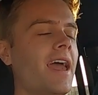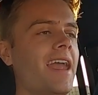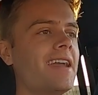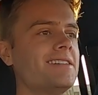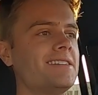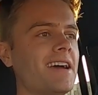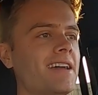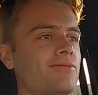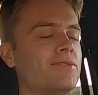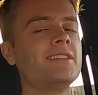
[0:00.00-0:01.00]
And I
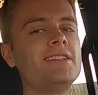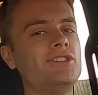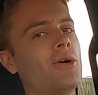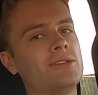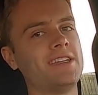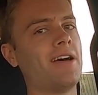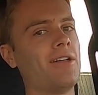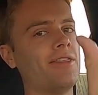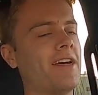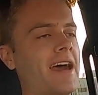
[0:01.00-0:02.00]
really can't
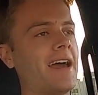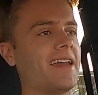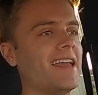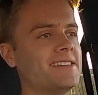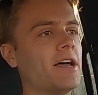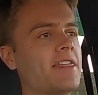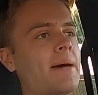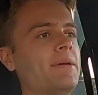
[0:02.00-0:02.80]
tell that